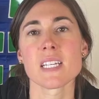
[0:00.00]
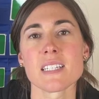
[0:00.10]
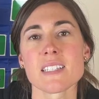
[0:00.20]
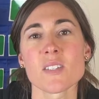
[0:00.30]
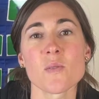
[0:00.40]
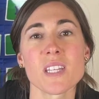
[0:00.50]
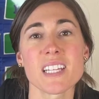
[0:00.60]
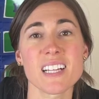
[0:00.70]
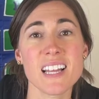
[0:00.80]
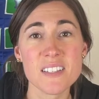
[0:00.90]
So in the
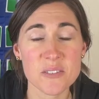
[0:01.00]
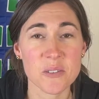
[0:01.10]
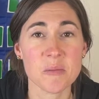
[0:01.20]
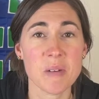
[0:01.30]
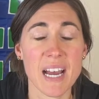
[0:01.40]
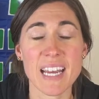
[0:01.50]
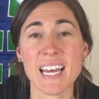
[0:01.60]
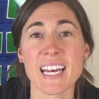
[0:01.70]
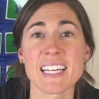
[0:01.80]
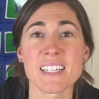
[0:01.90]
classroom, I
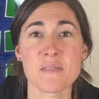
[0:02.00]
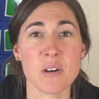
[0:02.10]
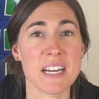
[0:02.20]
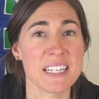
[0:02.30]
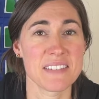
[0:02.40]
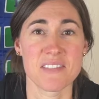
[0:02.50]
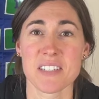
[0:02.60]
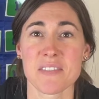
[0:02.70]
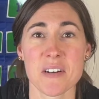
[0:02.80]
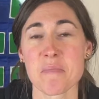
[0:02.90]
had a variety of
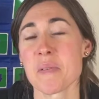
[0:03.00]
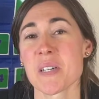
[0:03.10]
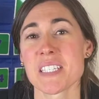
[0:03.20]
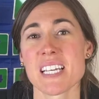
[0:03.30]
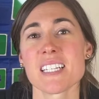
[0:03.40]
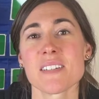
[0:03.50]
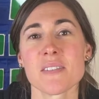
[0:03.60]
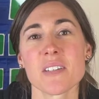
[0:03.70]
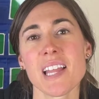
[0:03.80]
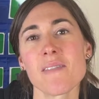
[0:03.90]
different books at
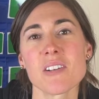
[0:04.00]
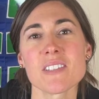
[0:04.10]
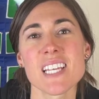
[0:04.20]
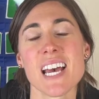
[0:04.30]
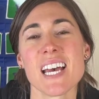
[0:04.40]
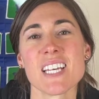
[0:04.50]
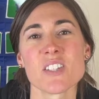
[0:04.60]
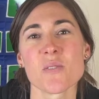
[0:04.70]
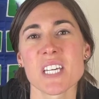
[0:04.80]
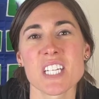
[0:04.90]
different levels,
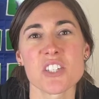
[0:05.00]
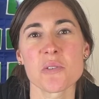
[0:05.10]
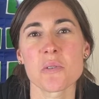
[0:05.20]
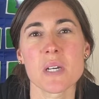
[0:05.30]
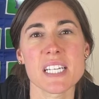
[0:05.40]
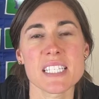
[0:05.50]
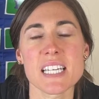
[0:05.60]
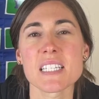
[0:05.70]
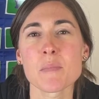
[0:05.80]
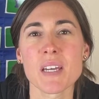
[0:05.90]
so I could do a quick
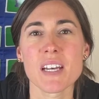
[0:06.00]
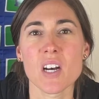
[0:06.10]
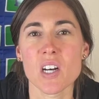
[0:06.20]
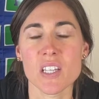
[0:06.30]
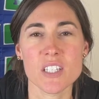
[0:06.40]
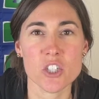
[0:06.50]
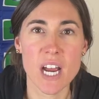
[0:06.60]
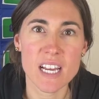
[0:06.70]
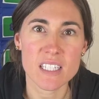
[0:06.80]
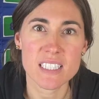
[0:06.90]
assessment on the
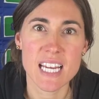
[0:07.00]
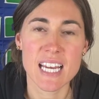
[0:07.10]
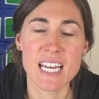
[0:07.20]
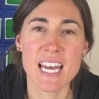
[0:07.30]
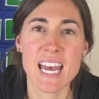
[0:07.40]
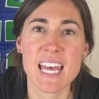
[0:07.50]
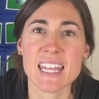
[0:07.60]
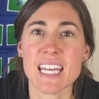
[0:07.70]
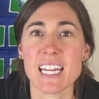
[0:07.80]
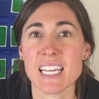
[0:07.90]
child, and
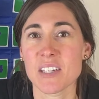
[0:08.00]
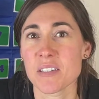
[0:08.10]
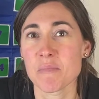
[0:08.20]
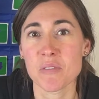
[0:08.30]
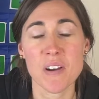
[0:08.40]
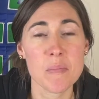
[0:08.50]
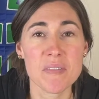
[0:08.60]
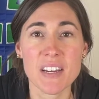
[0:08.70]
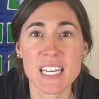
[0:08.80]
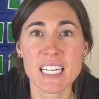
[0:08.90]
then I could move up
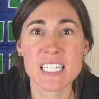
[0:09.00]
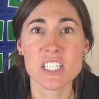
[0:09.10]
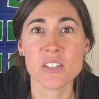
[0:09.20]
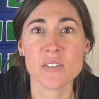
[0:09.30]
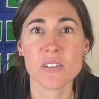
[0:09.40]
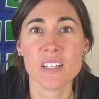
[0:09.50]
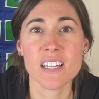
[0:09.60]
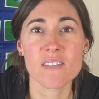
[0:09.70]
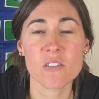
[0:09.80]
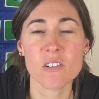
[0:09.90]
if I needed to a
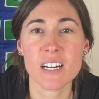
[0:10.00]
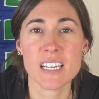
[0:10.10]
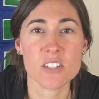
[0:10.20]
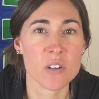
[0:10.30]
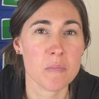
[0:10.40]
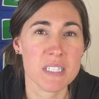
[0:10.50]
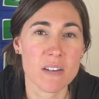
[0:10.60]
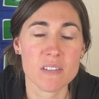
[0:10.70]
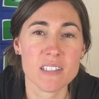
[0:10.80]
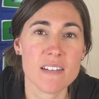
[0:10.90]
level, or I could drop
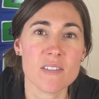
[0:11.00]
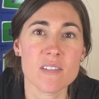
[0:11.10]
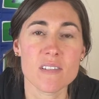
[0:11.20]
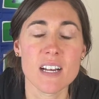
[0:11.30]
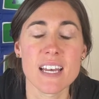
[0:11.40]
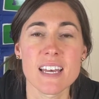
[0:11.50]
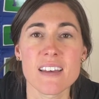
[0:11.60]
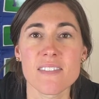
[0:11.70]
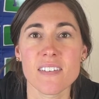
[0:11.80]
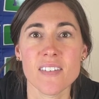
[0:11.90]
down a level
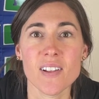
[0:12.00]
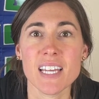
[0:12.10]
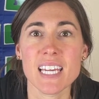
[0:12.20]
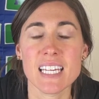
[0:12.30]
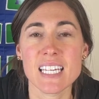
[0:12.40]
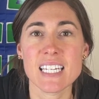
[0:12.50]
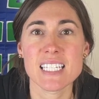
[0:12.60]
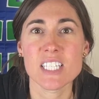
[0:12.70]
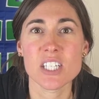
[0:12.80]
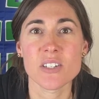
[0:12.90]
if I felt like I
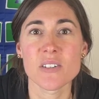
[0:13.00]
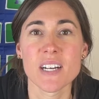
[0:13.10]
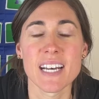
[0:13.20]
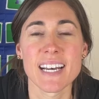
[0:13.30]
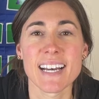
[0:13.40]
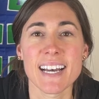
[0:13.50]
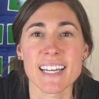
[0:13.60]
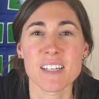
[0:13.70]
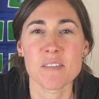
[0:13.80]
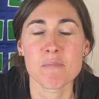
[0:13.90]
needed to,
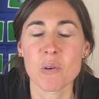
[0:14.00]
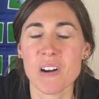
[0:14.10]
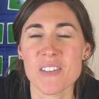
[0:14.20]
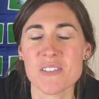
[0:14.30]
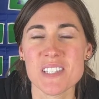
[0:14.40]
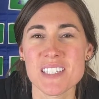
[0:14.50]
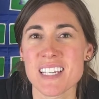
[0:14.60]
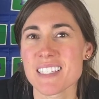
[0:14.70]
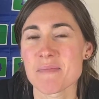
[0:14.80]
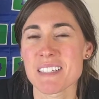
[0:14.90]
and more on those
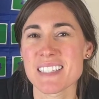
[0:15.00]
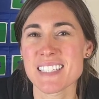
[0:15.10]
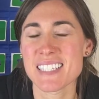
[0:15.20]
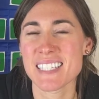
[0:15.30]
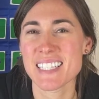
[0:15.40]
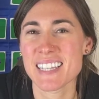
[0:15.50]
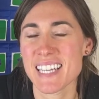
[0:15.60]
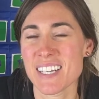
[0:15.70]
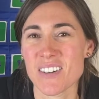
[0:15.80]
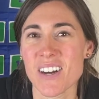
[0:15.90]
assessments
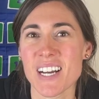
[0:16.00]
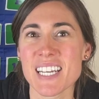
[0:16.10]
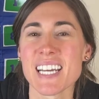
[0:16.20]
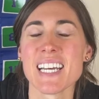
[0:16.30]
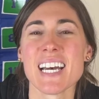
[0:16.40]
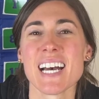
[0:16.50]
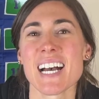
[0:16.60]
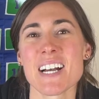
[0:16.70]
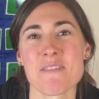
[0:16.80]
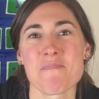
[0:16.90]
later on.
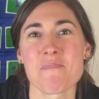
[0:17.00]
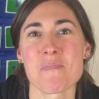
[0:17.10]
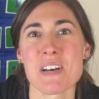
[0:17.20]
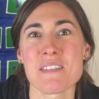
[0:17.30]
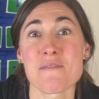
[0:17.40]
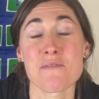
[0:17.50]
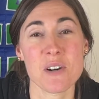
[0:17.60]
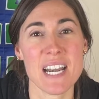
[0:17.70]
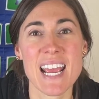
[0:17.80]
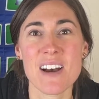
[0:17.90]
But
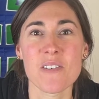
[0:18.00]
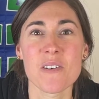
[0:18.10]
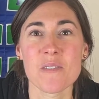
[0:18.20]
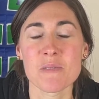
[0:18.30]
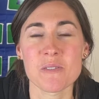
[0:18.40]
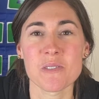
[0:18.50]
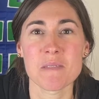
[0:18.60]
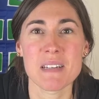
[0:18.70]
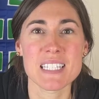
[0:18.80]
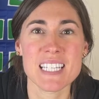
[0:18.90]
for now,
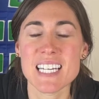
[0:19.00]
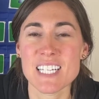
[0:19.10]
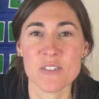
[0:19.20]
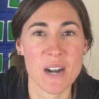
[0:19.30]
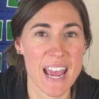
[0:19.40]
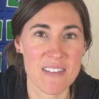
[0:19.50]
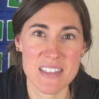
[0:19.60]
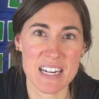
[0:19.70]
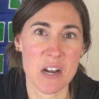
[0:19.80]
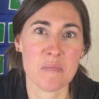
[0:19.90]
homeschooling my son, I don't have
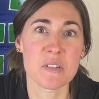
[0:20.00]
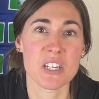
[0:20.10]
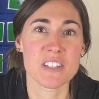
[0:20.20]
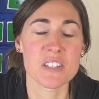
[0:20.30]
that option.